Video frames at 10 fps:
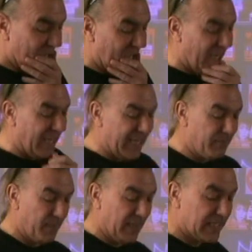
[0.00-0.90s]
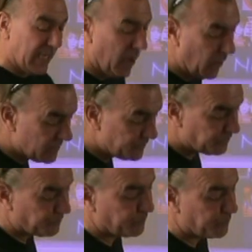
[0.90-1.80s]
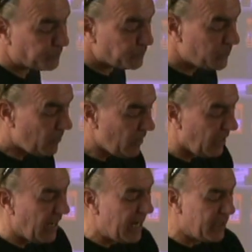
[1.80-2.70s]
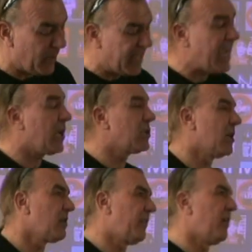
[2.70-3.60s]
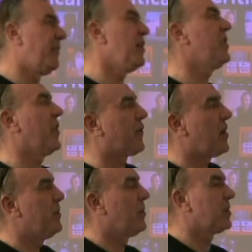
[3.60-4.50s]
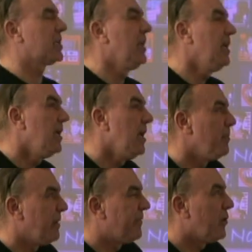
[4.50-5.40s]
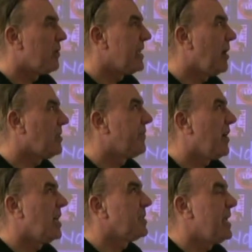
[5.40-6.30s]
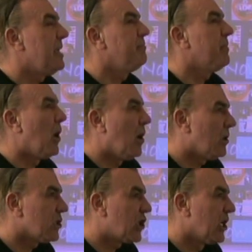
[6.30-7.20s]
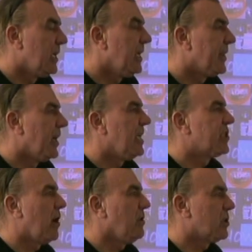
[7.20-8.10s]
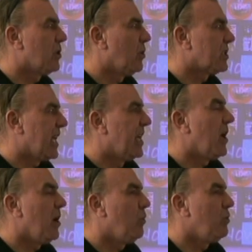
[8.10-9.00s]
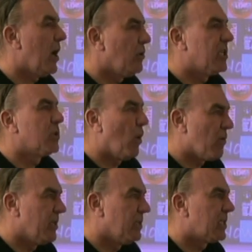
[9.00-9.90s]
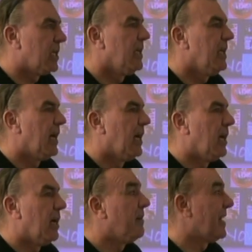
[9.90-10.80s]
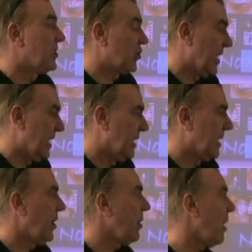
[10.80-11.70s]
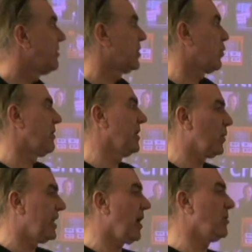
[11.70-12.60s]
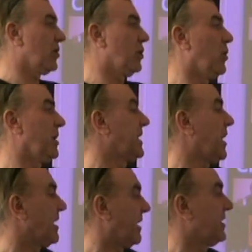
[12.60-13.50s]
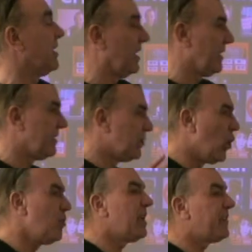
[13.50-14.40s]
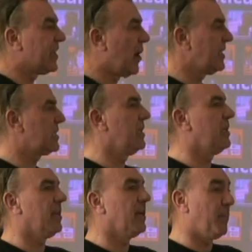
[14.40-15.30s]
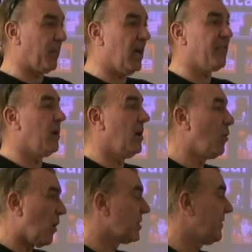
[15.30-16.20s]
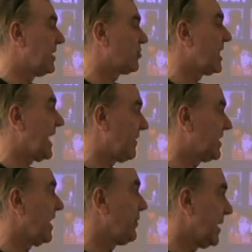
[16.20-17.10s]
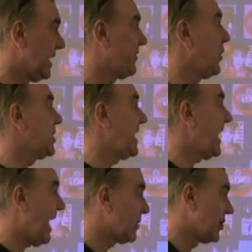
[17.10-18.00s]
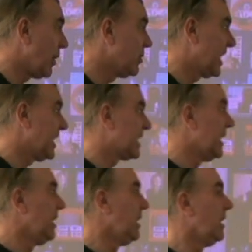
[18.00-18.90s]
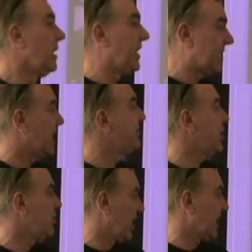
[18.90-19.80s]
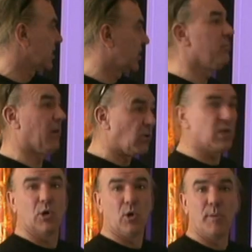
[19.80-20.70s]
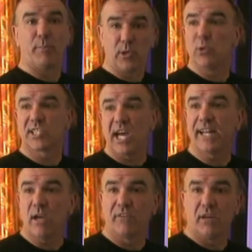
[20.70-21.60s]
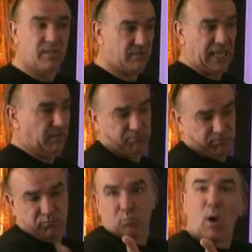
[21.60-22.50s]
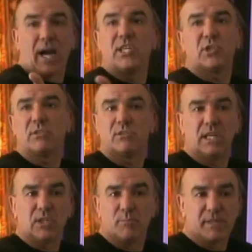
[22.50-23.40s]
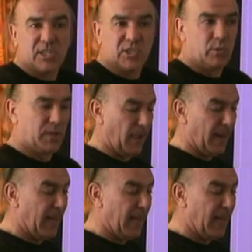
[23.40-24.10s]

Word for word: Right, so, anyway, that goes on for a further 3 months before he notifies me in March that he's going to court to get a no-notice warrant of entry. And a no-notice warrant is where they go to court and they don't have to... normally, if they're going to apply for a warrant of entry, they have to give you at least 48 hours notice. This gives you a chance to go to court and put your side over and say why it should be issued.